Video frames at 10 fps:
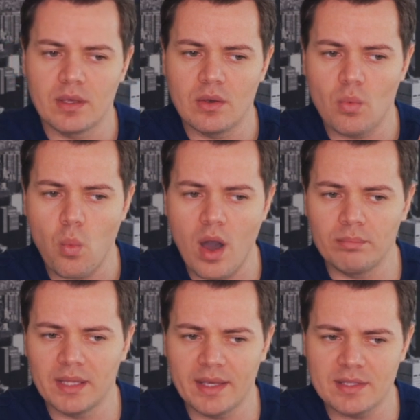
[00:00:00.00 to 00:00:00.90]
one
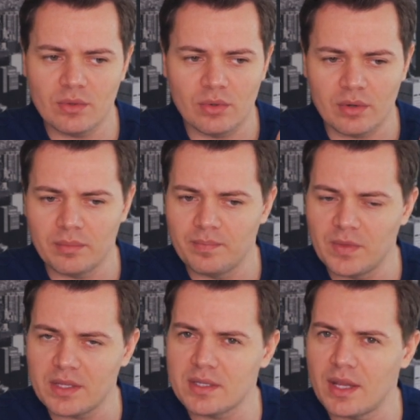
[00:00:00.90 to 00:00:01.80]
place or
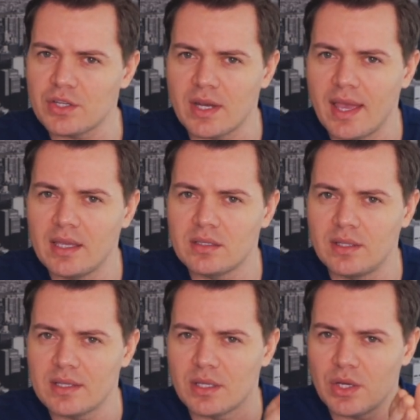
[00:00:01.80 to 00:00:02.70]
destination A to
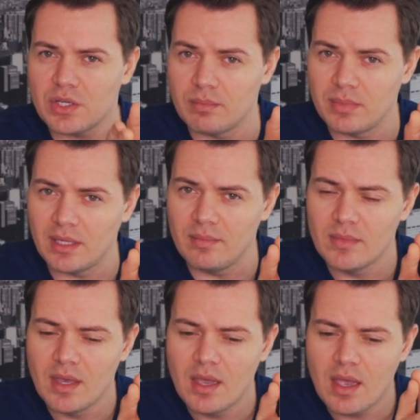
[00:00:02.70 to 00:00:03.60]
destination B,
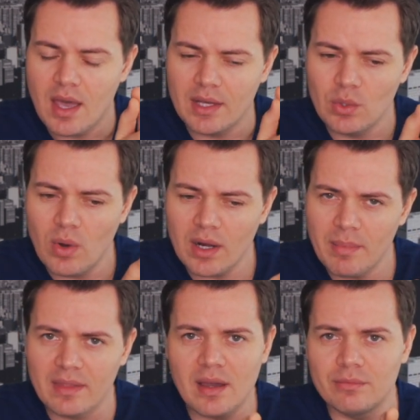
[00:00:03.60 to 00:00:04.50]
and you want to
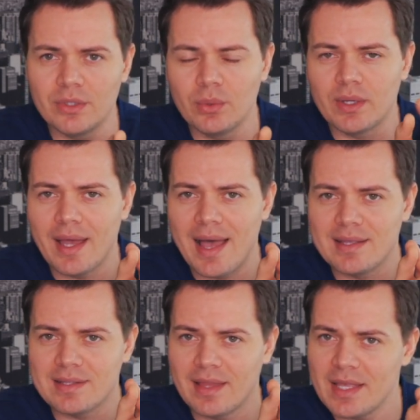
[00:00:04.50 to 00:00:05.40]
make that road
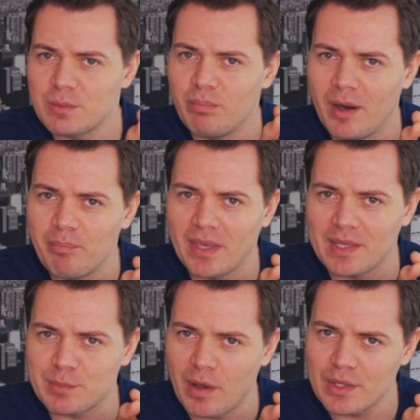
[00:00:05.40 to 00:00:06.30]
as less bumpy
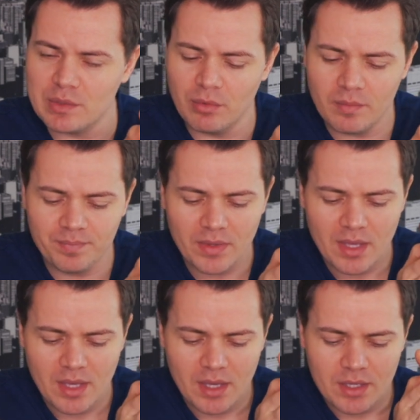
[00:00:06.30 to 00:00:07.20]
as possible.
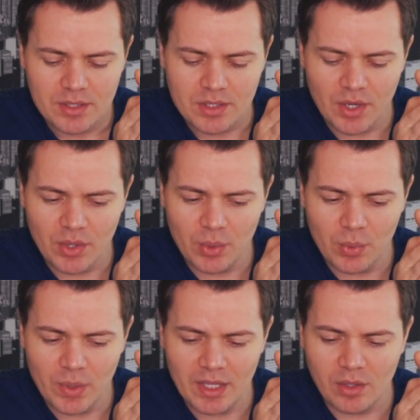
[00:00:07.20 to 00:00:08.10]

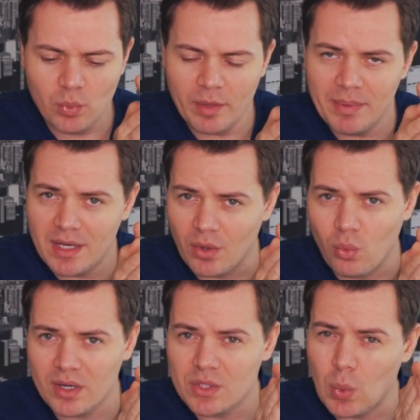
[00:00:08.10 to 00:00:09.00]
So equipment that
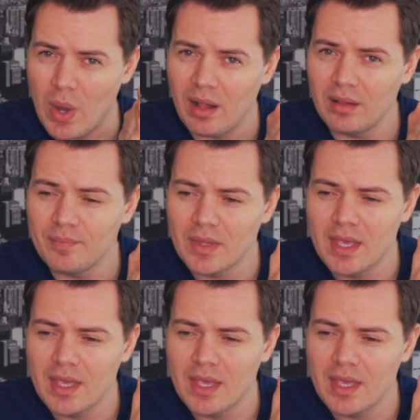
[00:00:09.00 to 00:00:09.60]
works well,